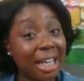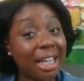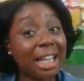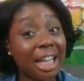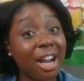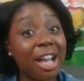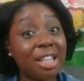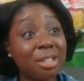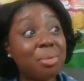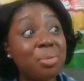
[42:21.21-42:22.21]
Claire
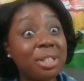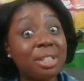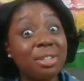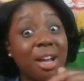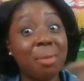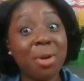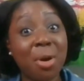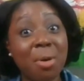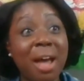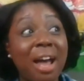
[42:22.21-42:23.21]
Huxtable was still coming
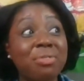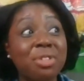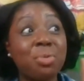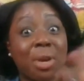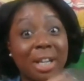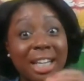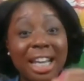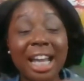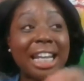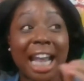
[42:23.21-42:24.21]
home after working
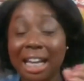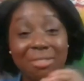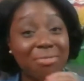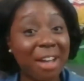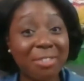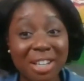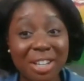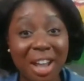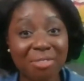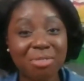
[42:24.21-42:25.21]
a 9-to-5 at a
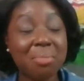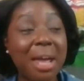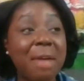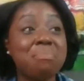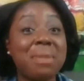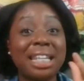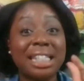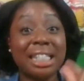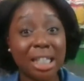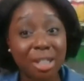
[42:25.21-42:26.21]
law firm and
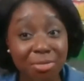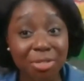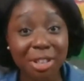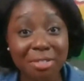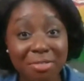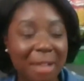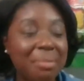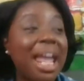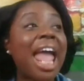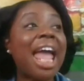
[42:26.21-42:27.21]
make dinner for her
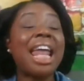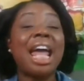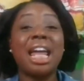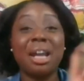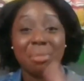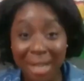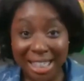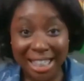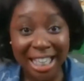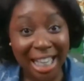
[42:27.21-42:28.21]
family and had everybody
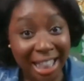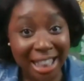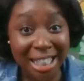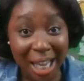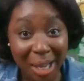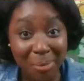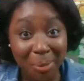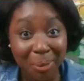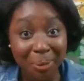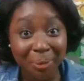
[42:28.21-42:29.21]
sitting at the
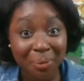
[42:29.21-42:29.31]
table.